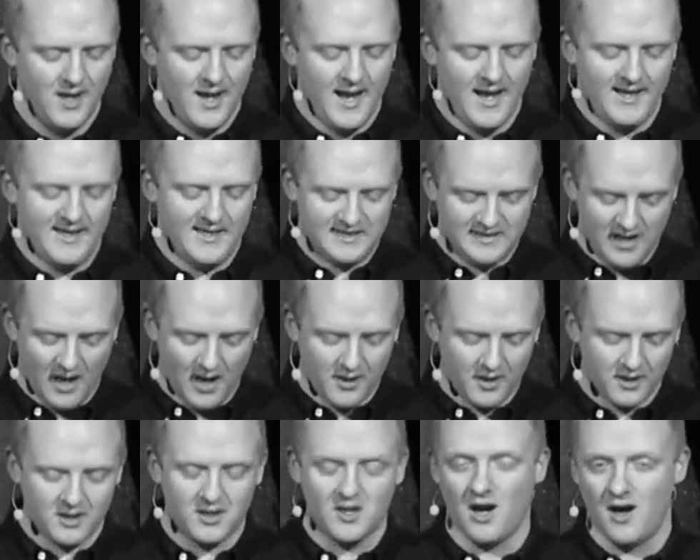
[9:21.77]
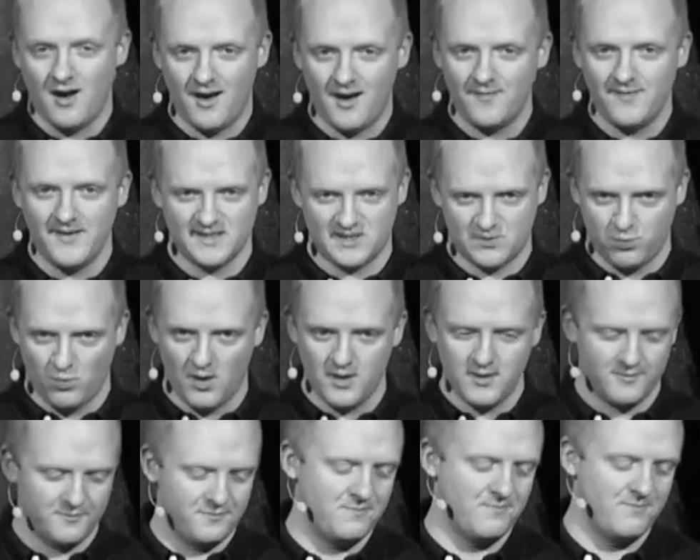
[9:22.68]
And he's not a God that's
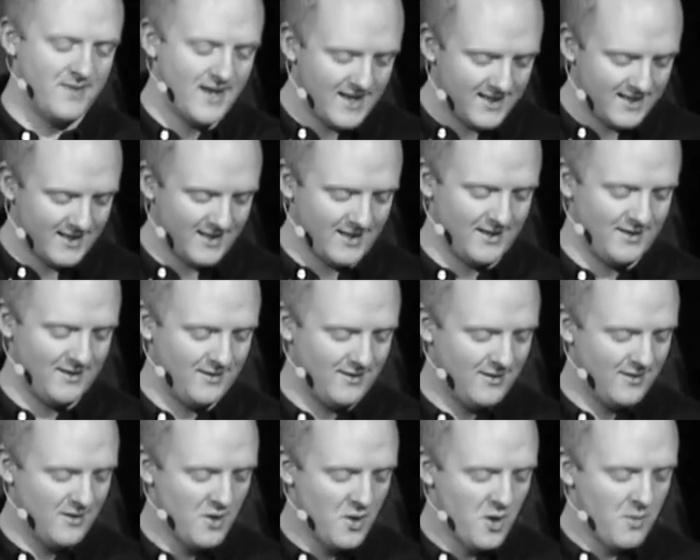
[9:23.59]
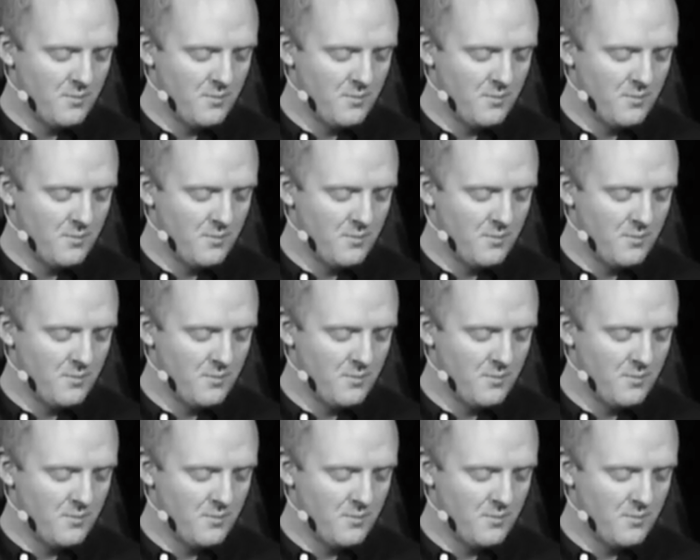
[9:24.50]
one of many,